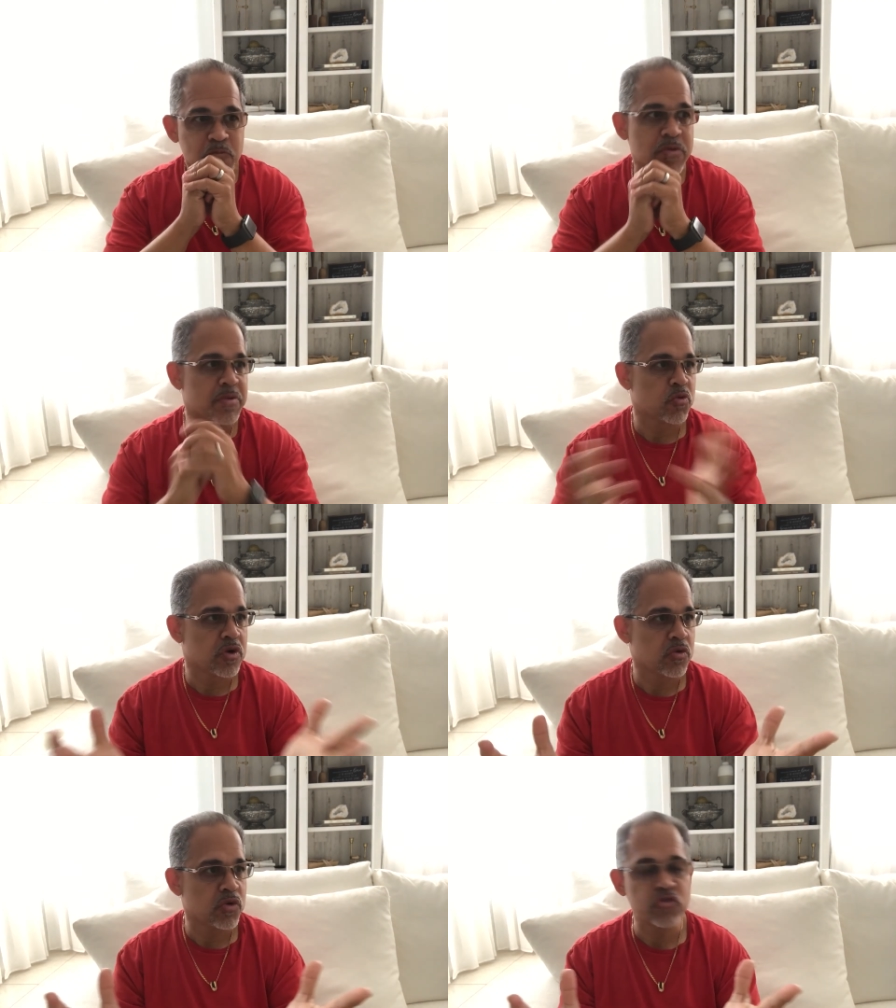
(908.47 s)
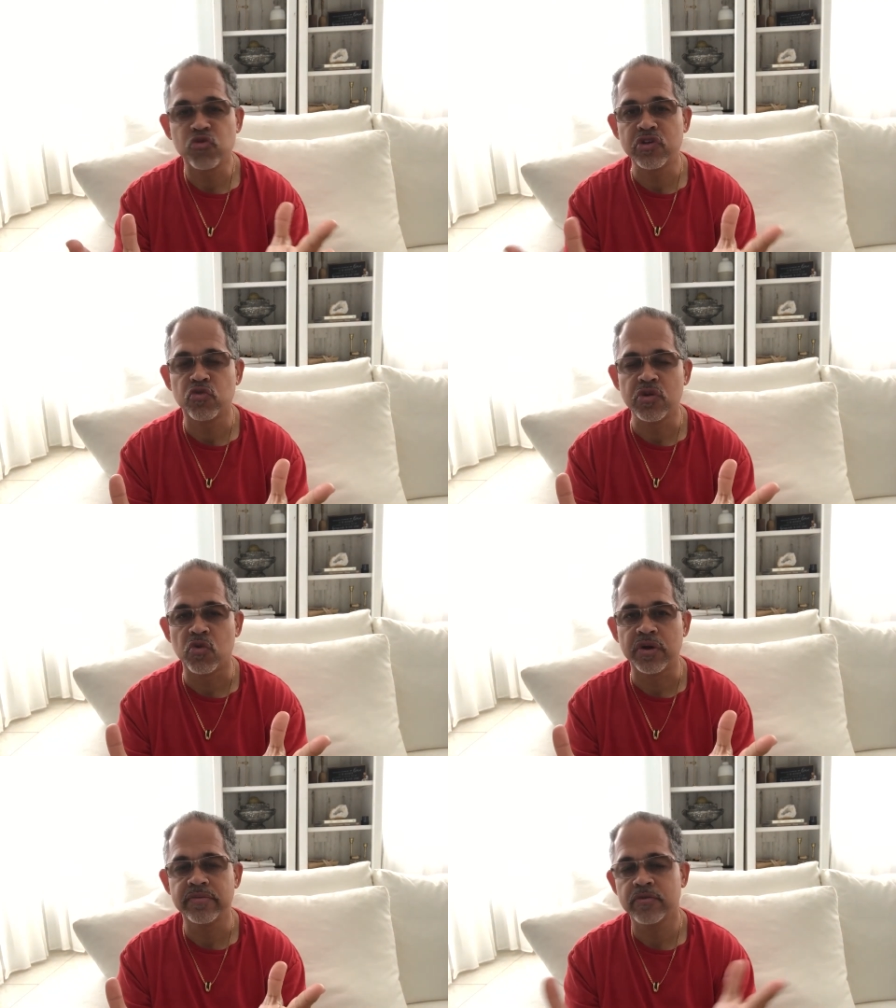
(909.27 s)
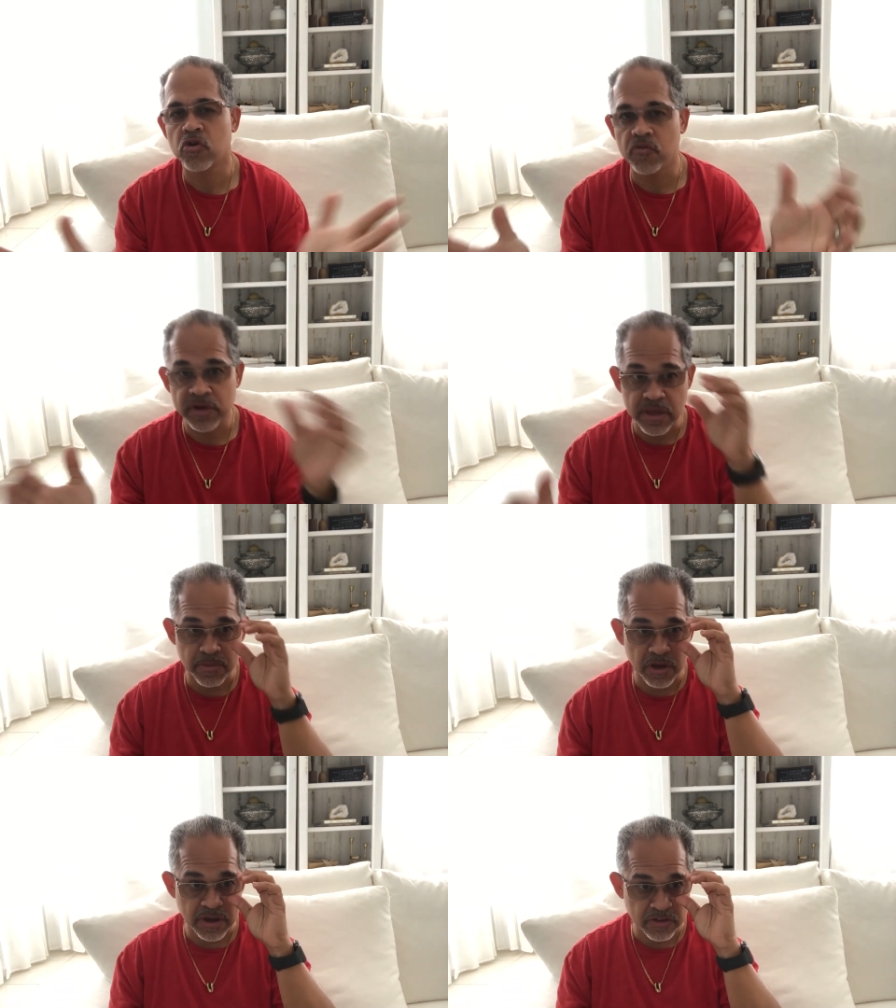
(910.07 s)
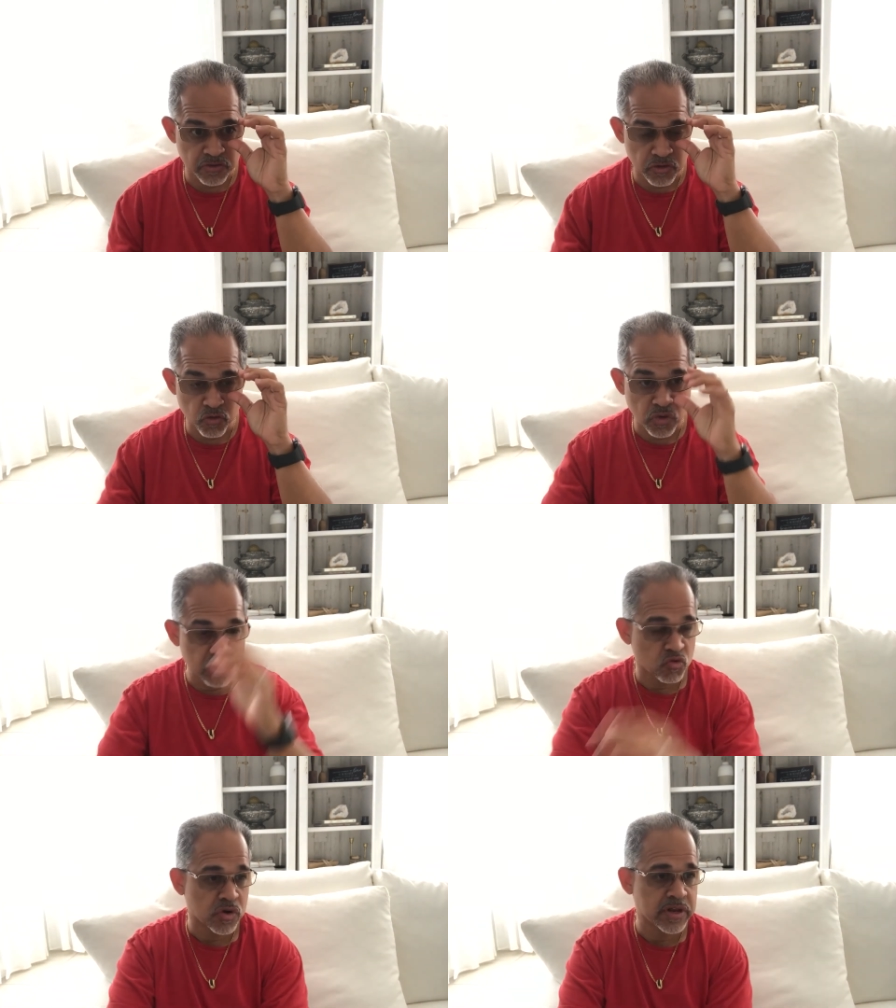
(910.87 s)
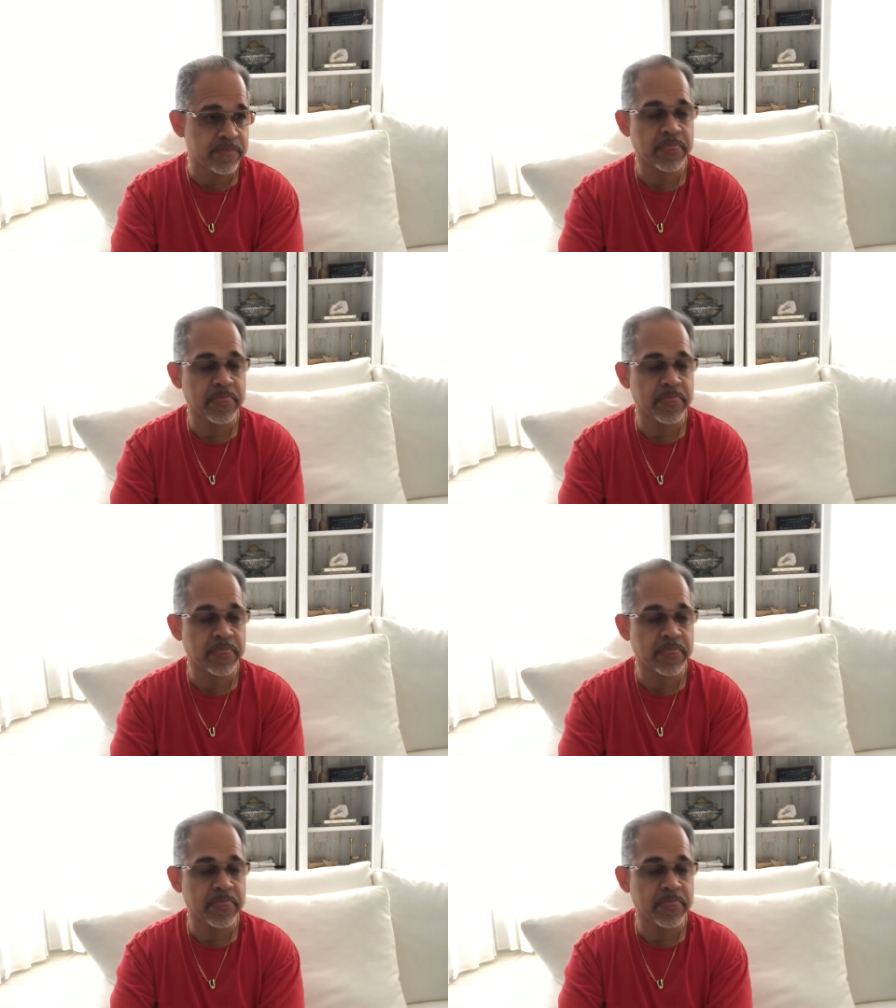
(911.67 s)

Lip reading: I mean, we're in 2021. COVID came out last year, 2020.